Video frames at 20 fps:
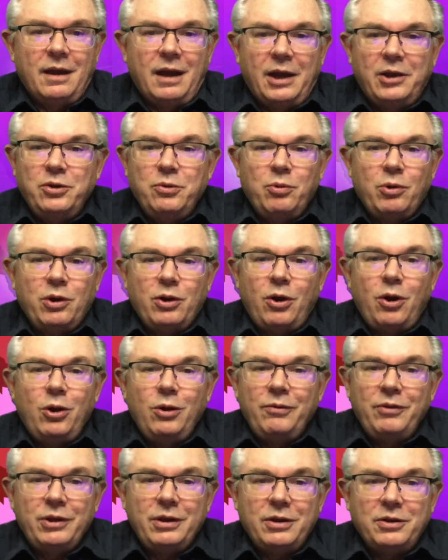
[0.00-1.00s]
I do work all
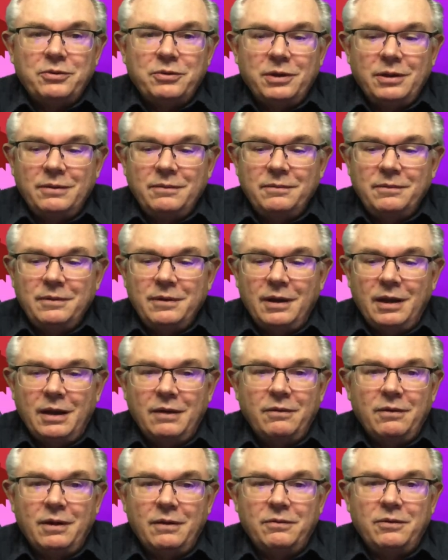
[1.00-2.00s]
over the country.
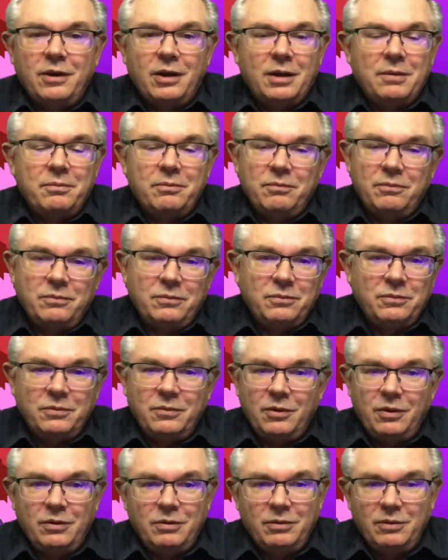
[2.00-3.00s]
I've got him
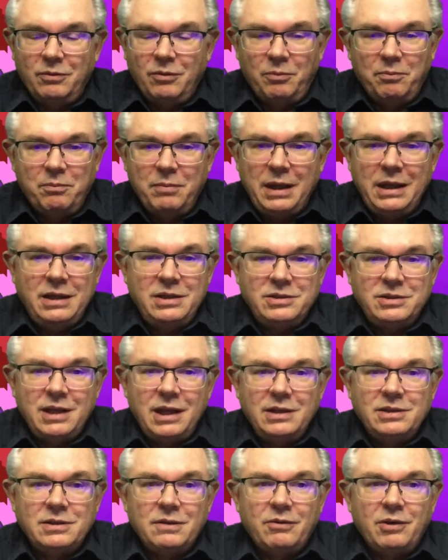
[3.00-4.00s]
in many
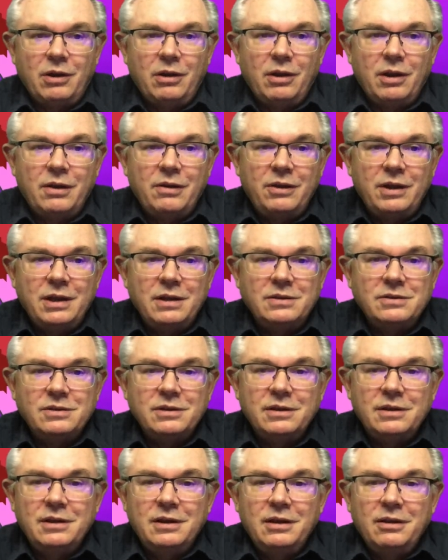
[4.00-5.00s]
states. I've got a lot of things,
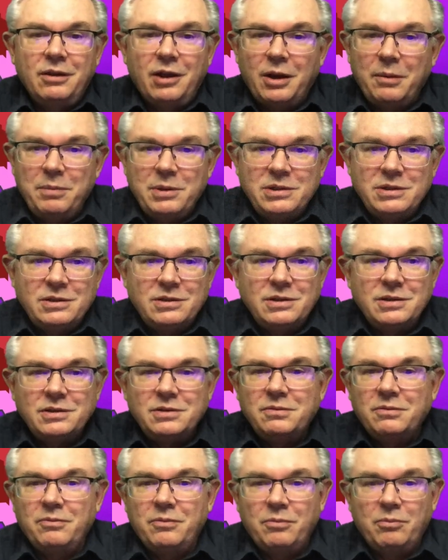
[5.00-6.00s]
a lot of
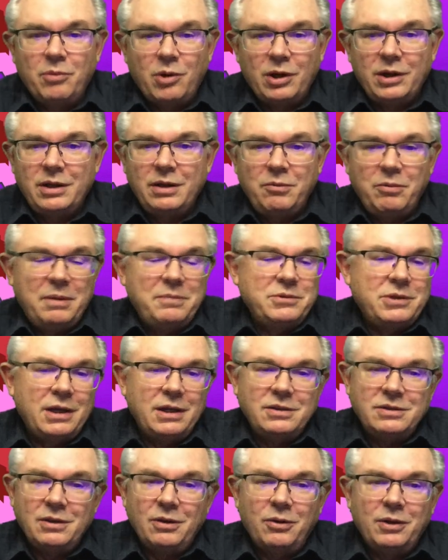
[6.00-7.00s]
businesses, marketing
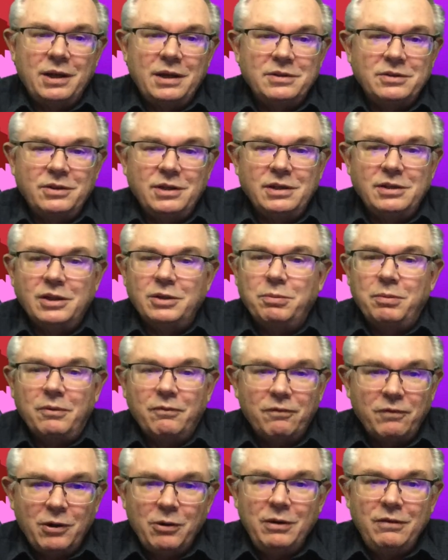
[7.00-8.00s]
websites, all kinds of things. It's
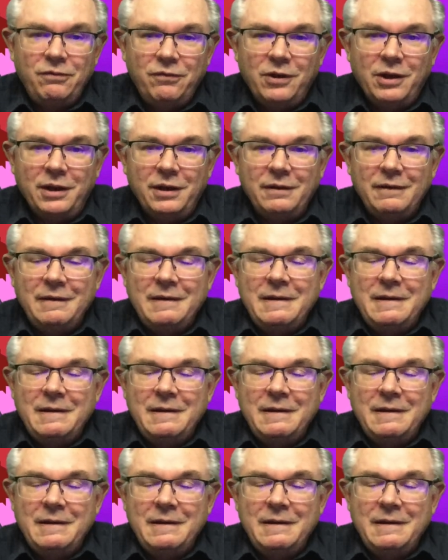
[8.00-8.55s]
been very fun.